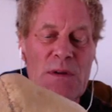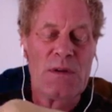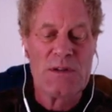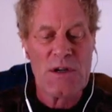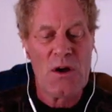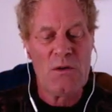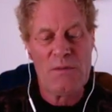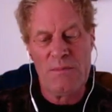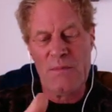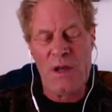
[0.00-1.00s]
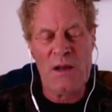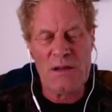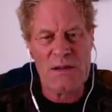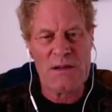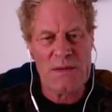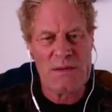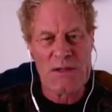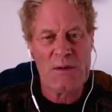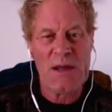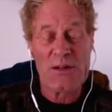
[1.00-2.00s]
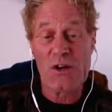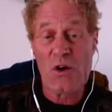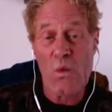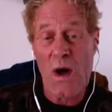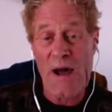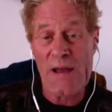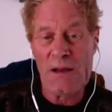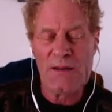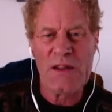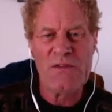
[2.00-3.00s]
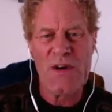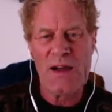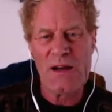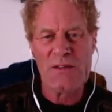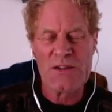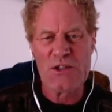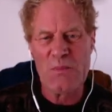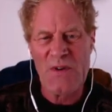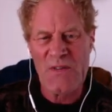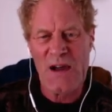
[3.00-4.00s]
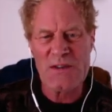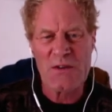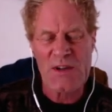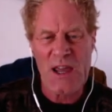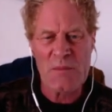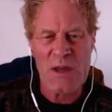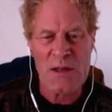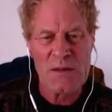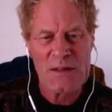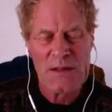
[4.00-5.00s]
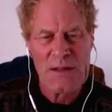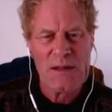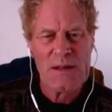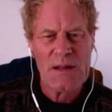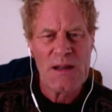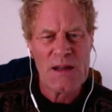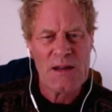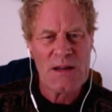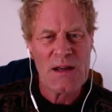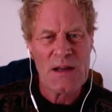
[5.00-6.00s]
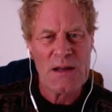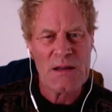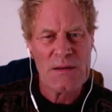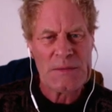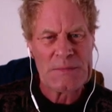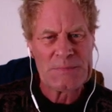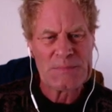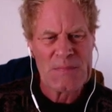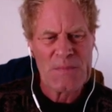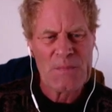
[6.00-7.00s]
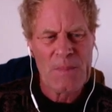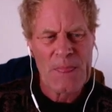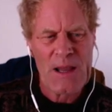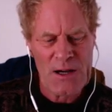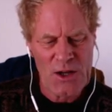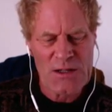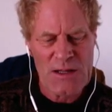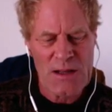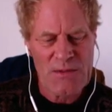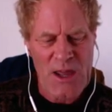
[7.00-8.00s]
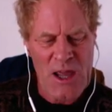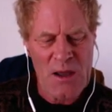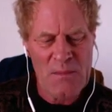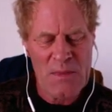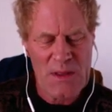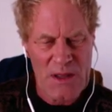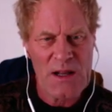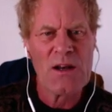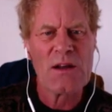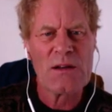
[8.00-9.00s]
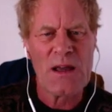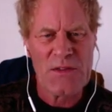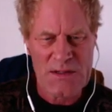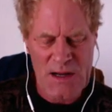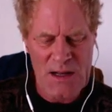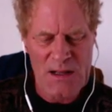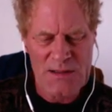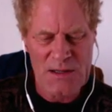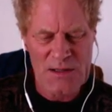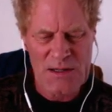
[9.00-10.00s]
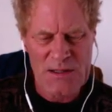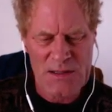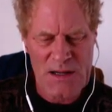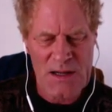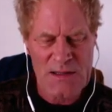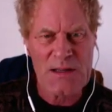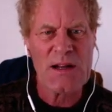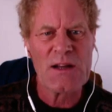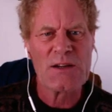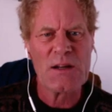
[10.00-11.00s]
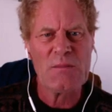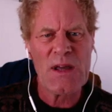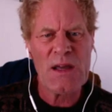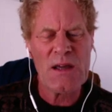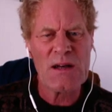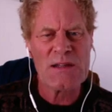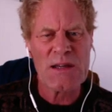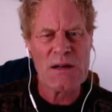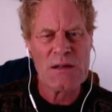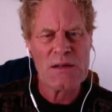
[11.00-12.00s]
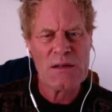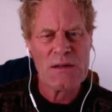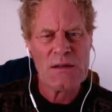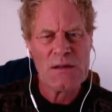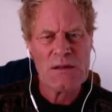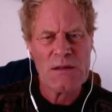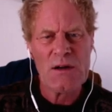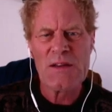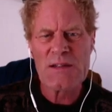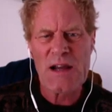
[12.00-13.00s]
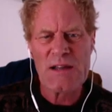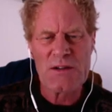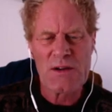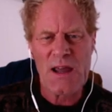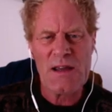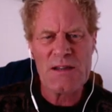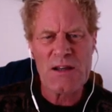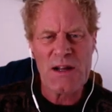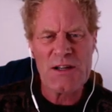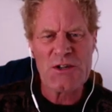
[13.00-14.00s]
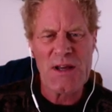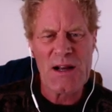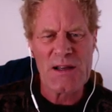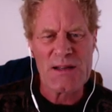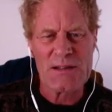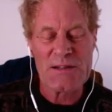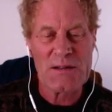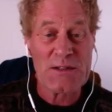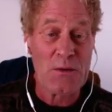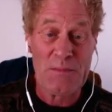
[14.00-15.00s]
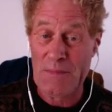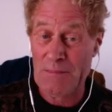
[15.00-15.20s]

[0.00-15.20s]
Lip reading: so it took a while. Then finally the supervisor came in, and he looked at them, and then he looked at the skulls, he looked at the skulls, and he looked at me, and he said, oh, this guy's okay, he's on Ancient Aliens. So